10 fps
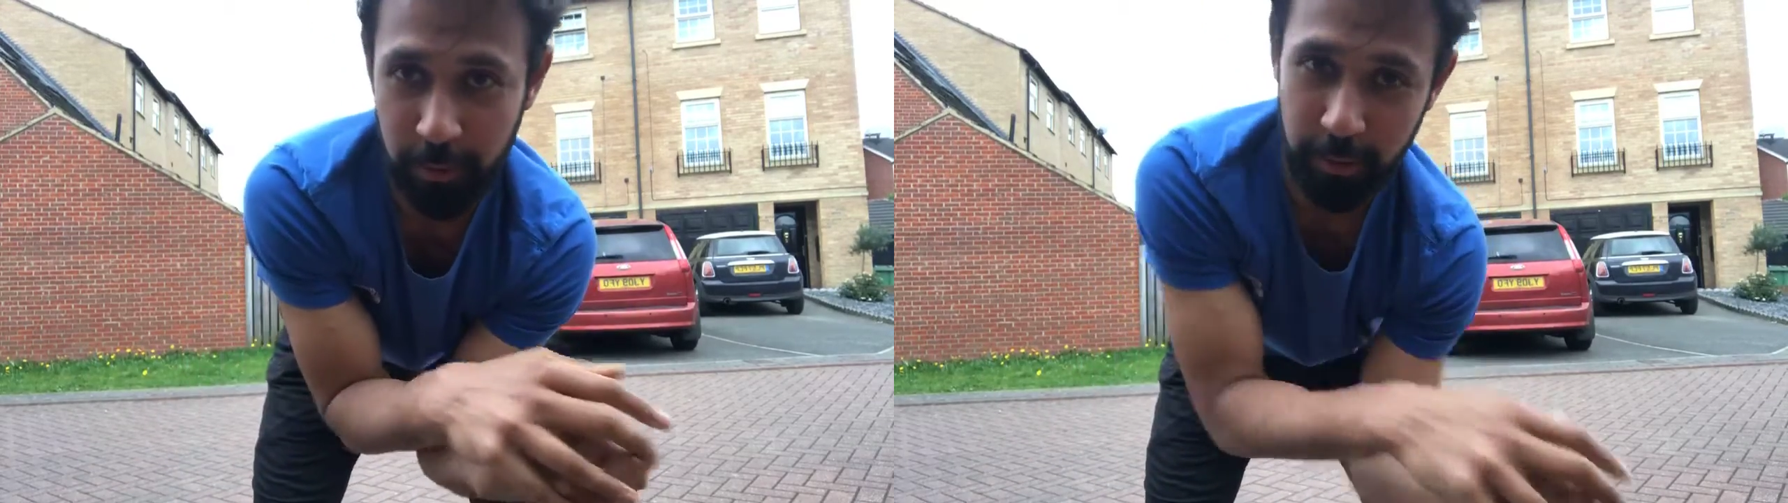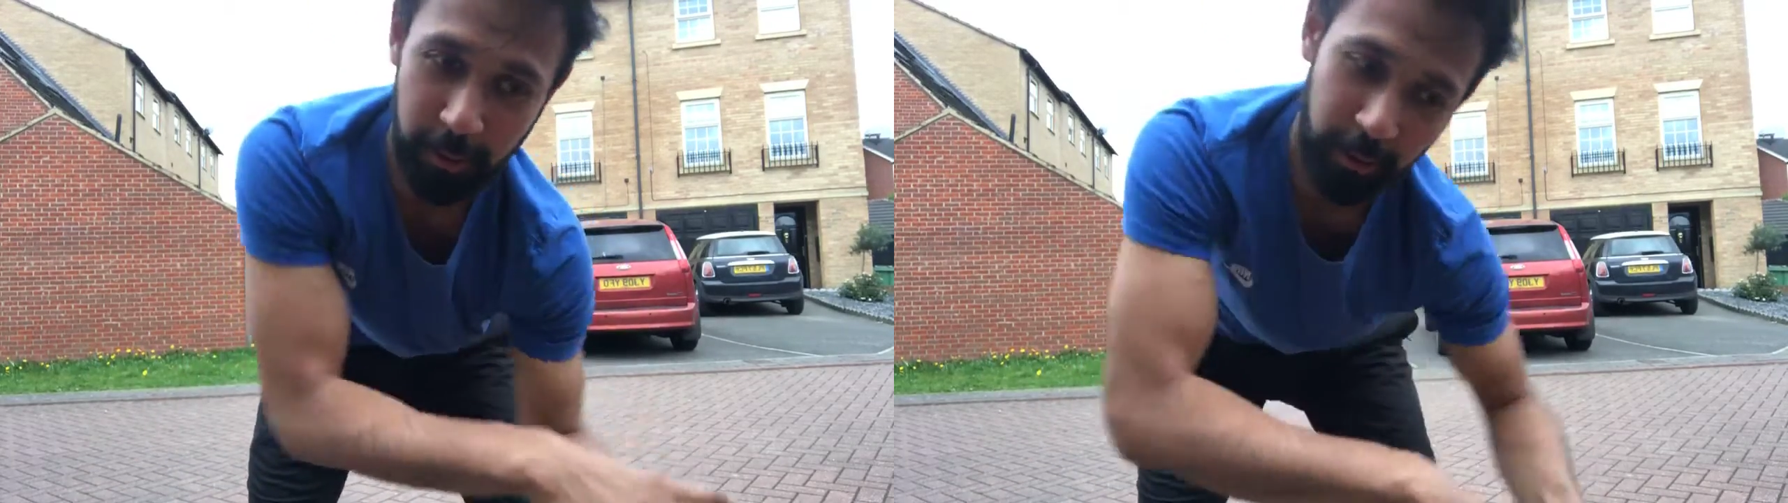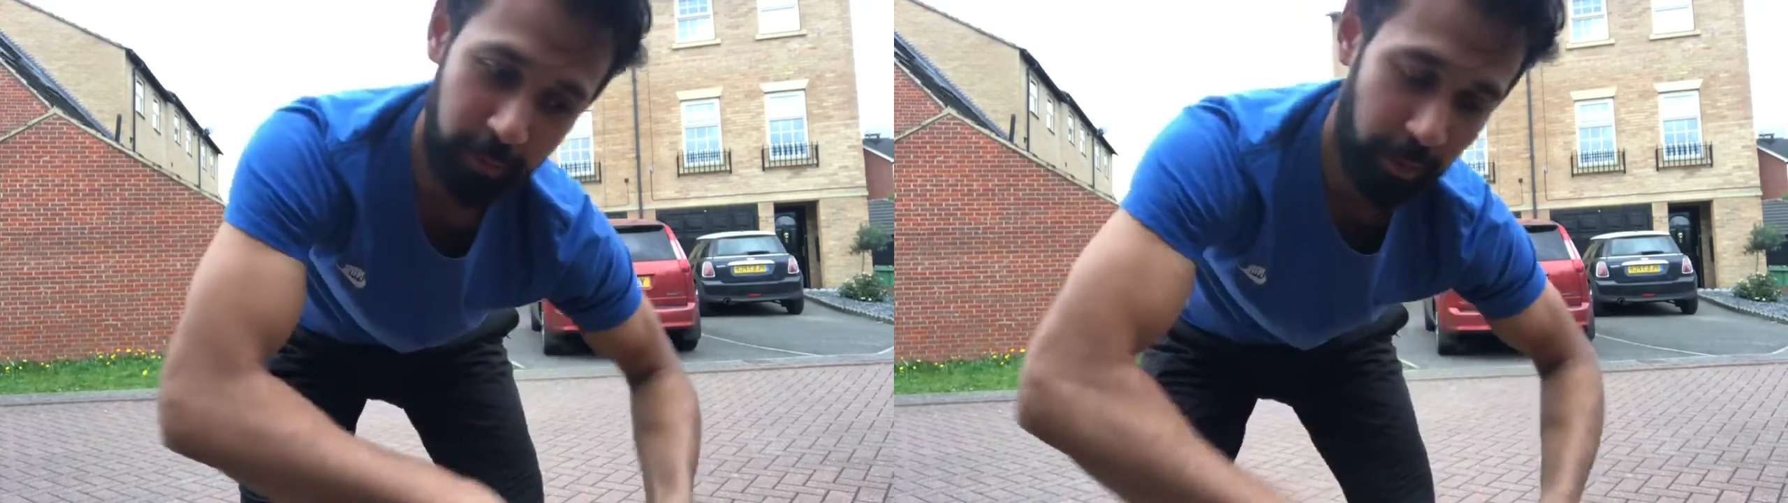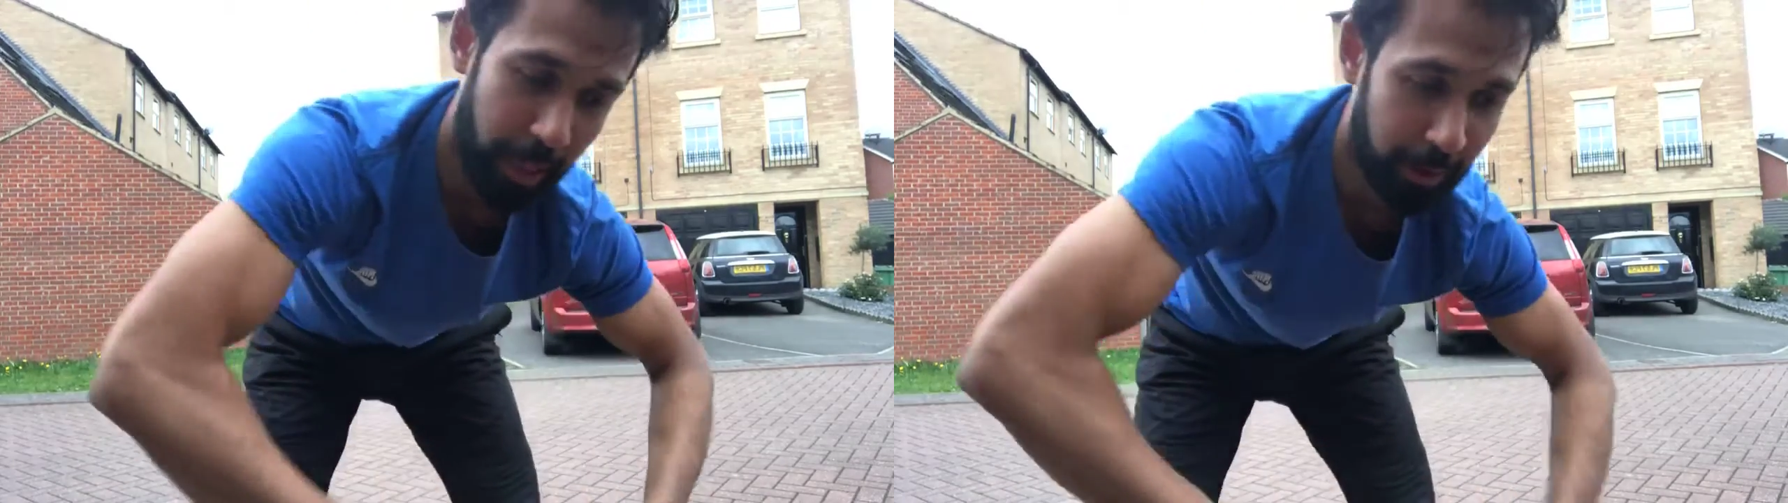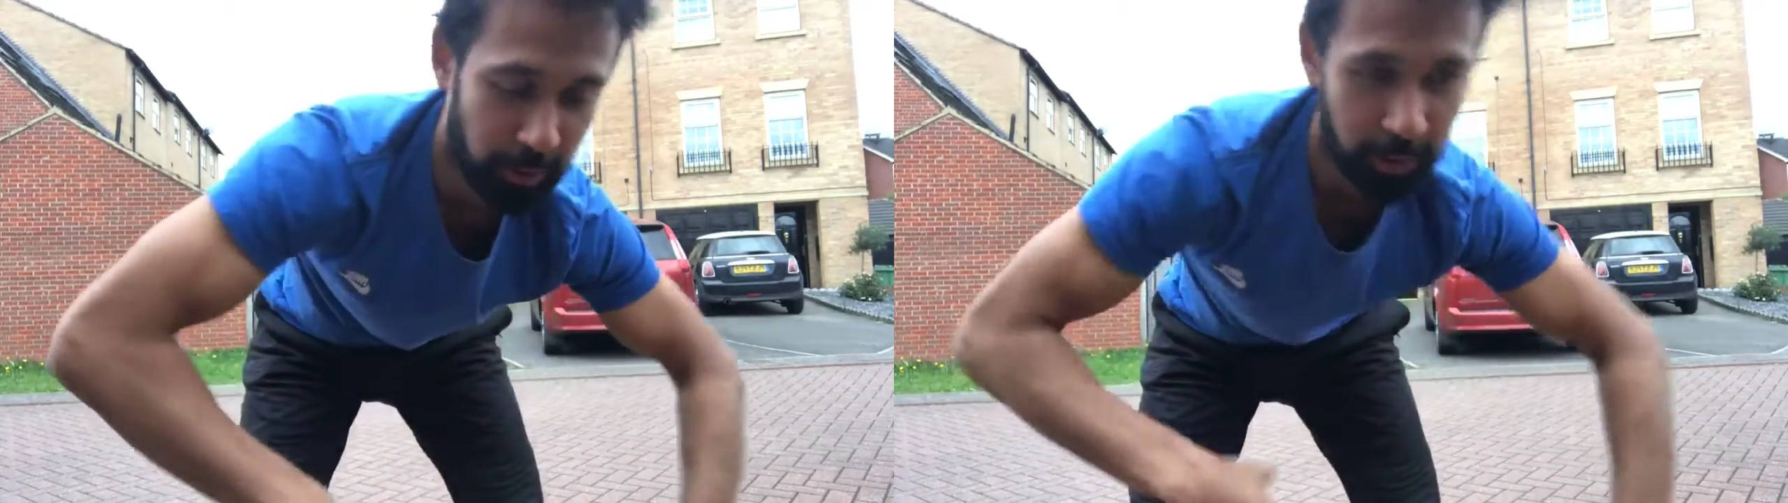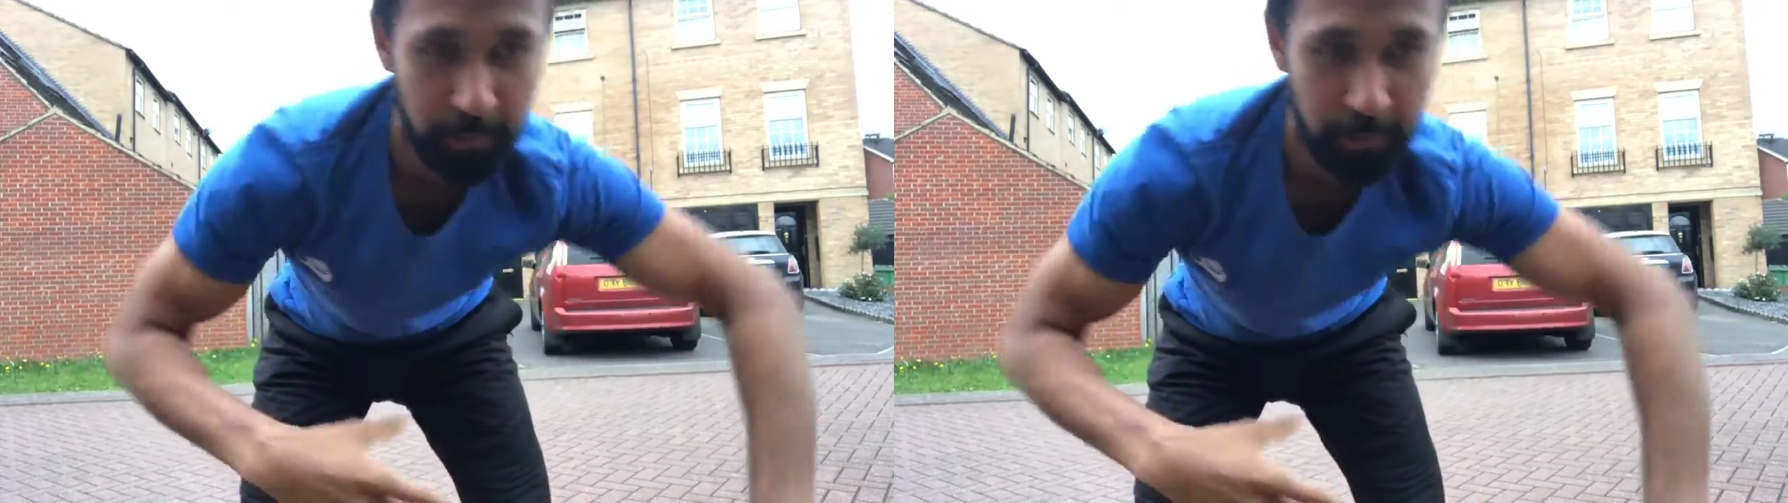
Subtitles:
you can relax, you can